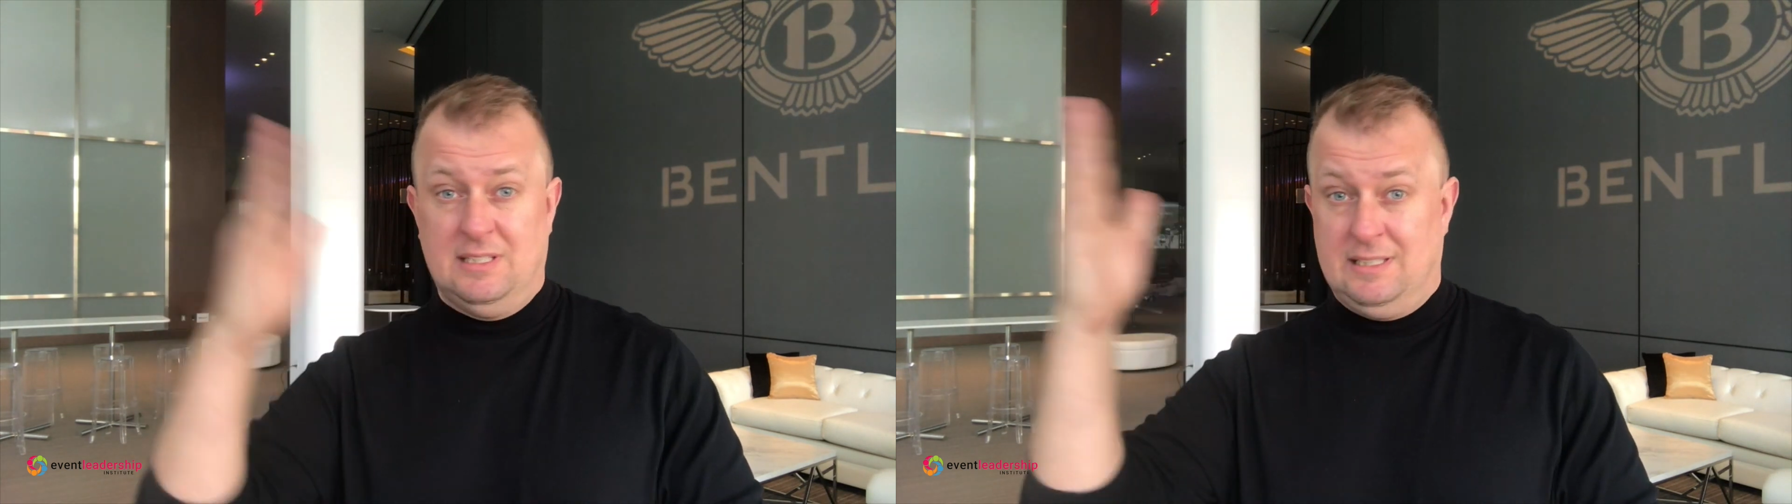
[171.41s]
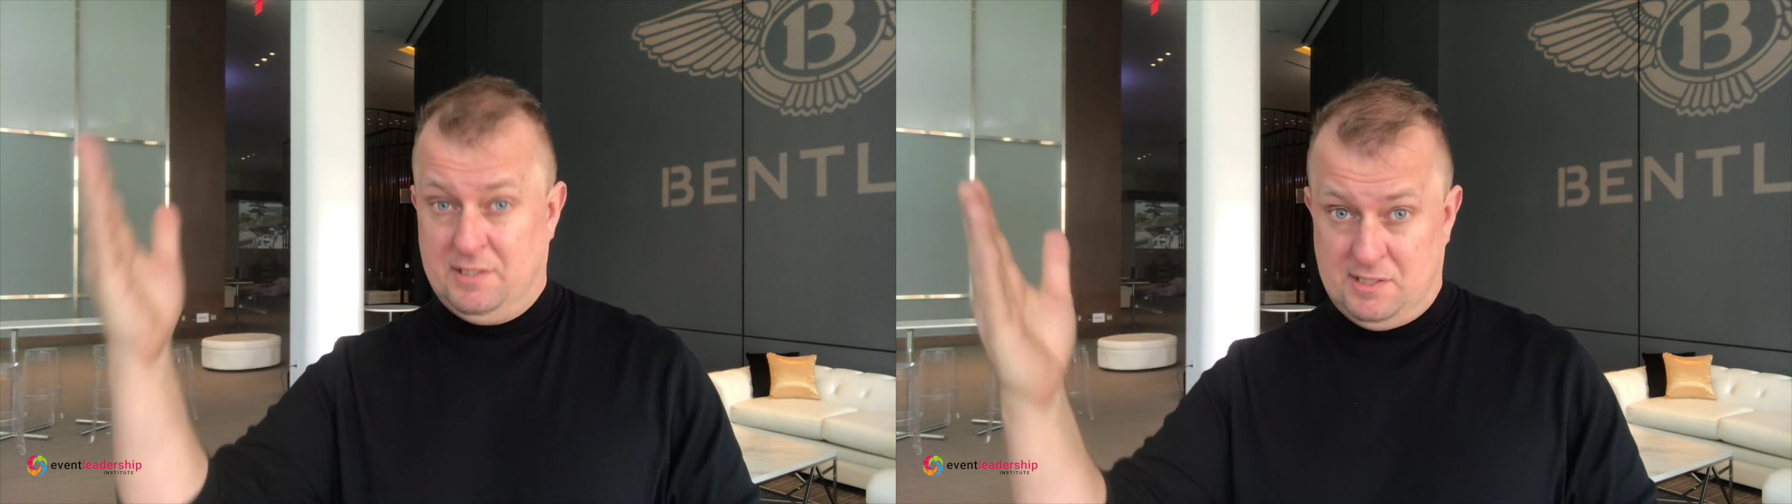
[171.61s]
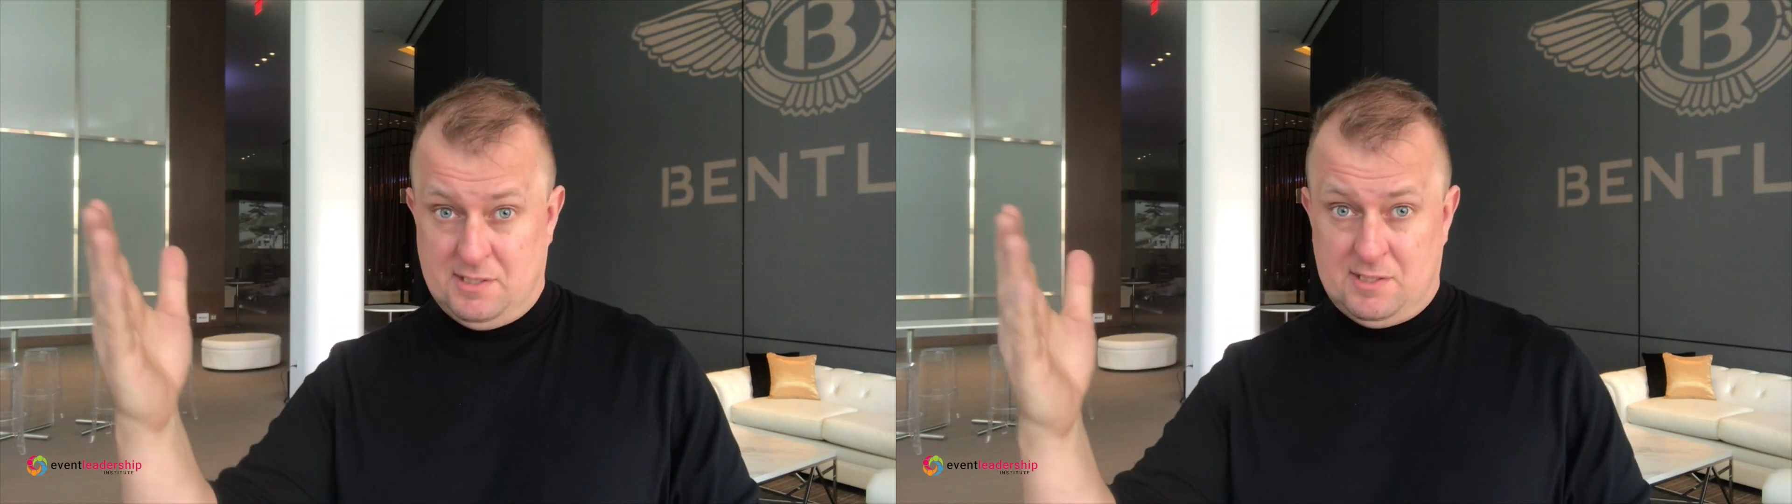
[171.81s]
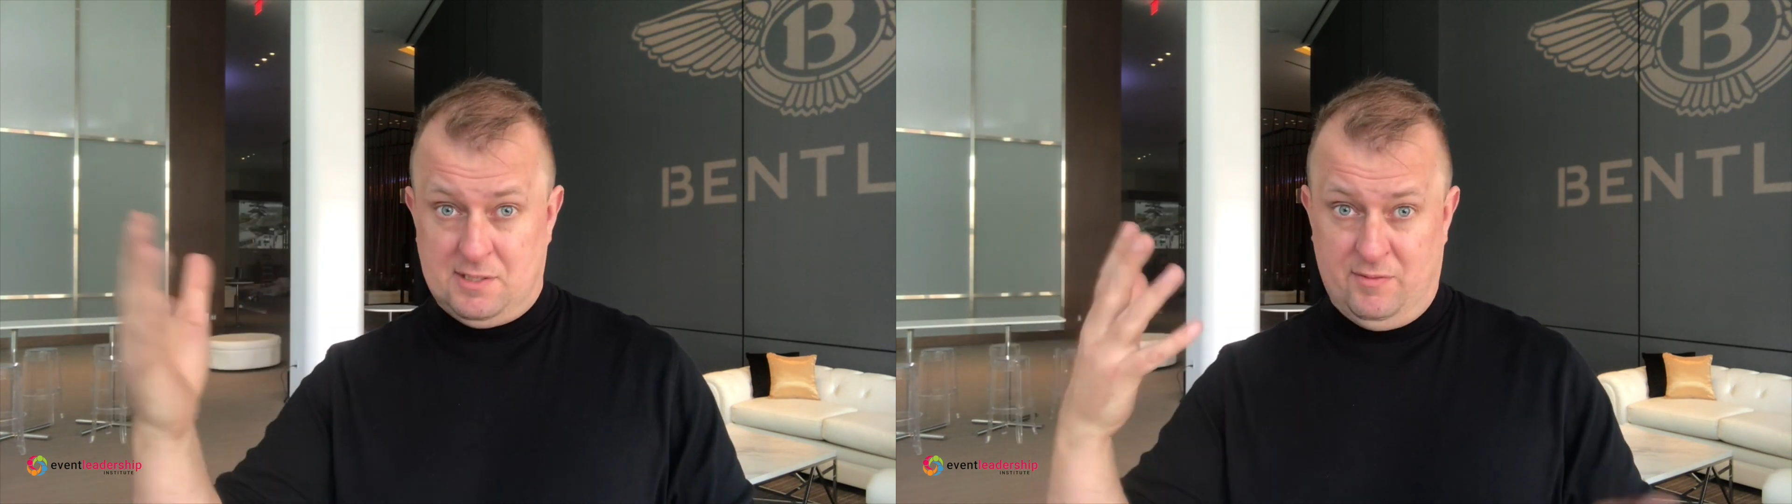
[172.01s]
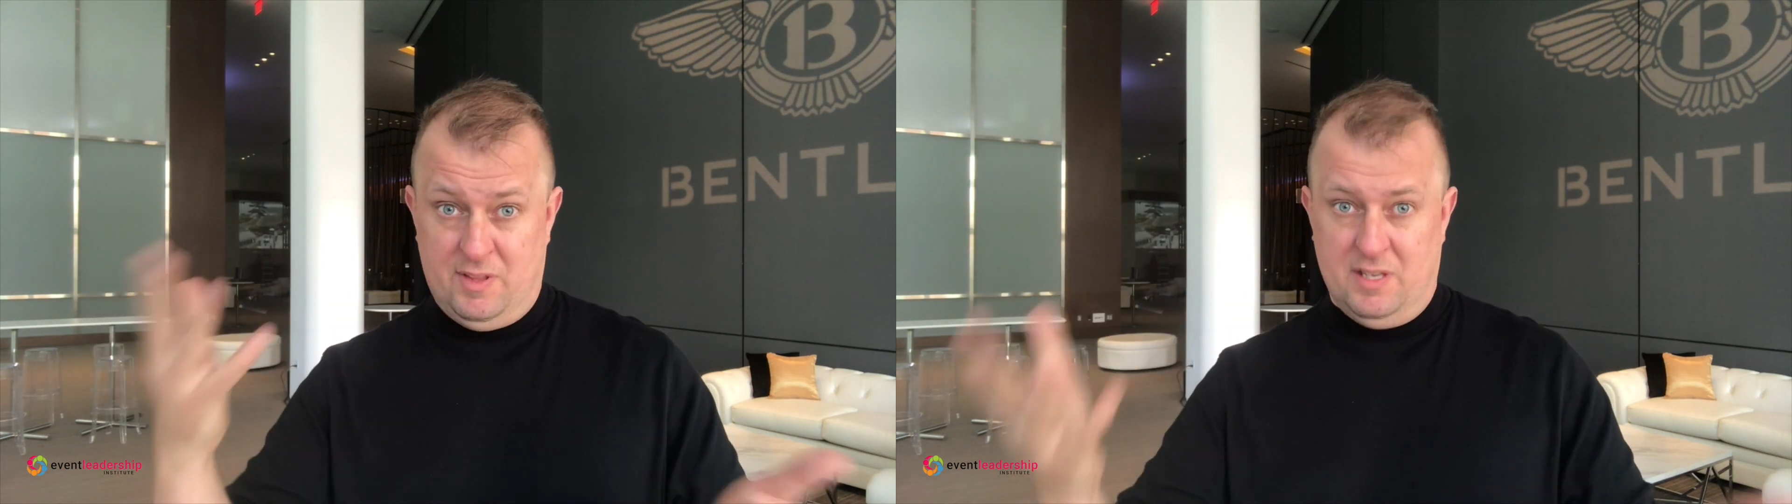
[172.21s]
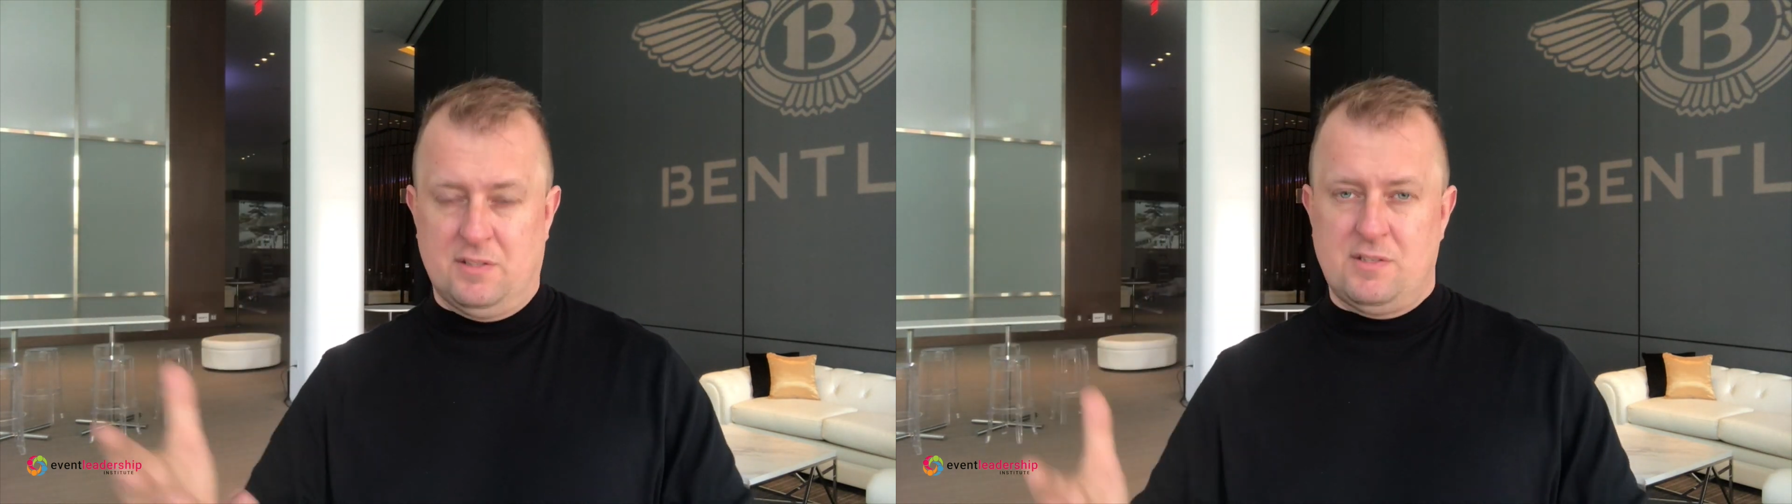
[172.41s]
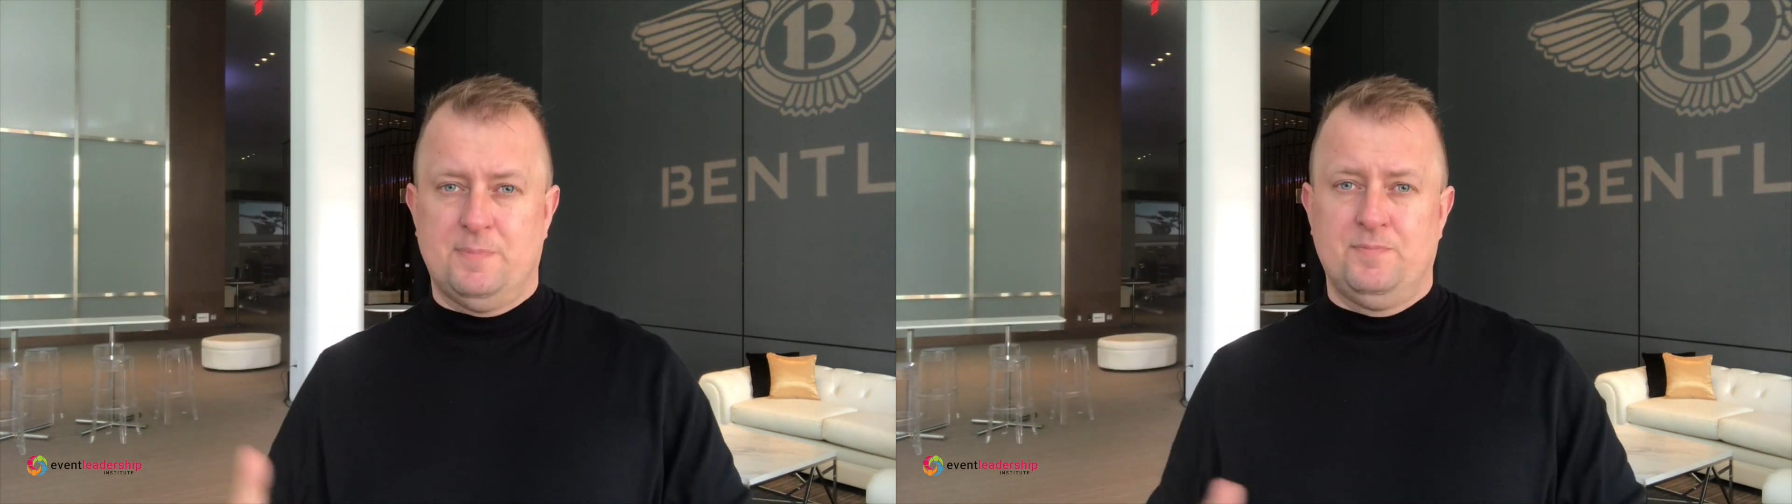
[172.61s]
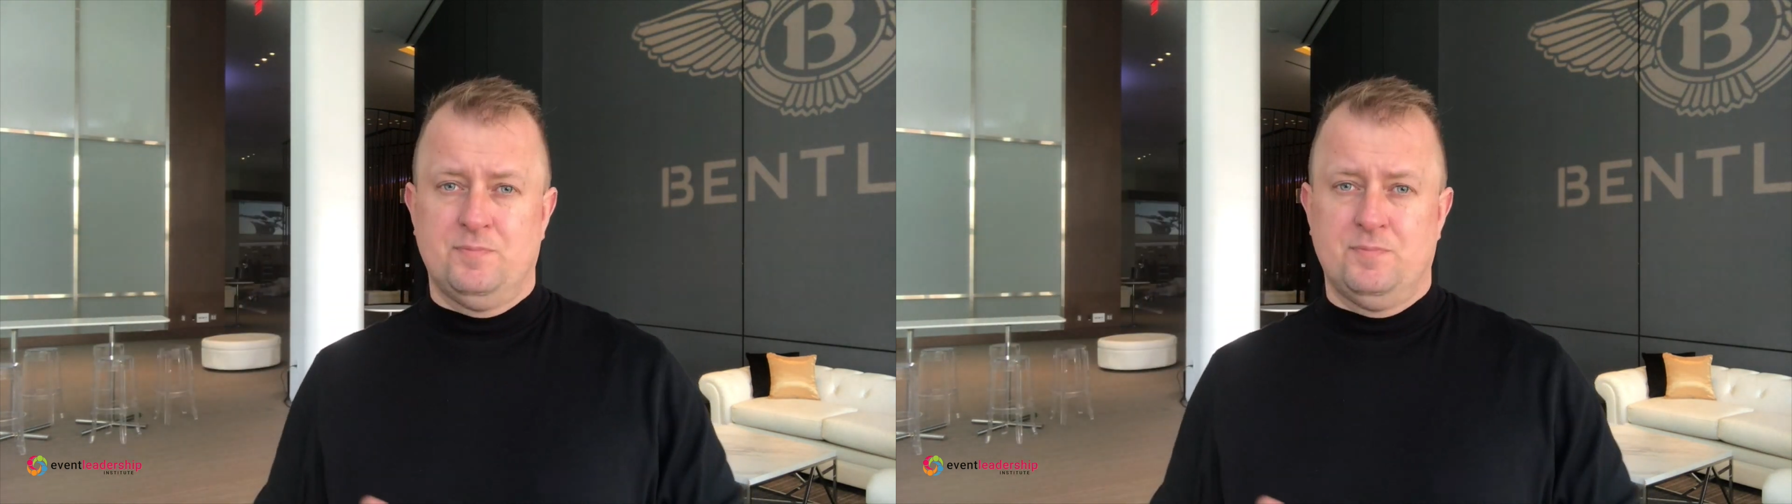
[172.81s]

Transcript: lists of things.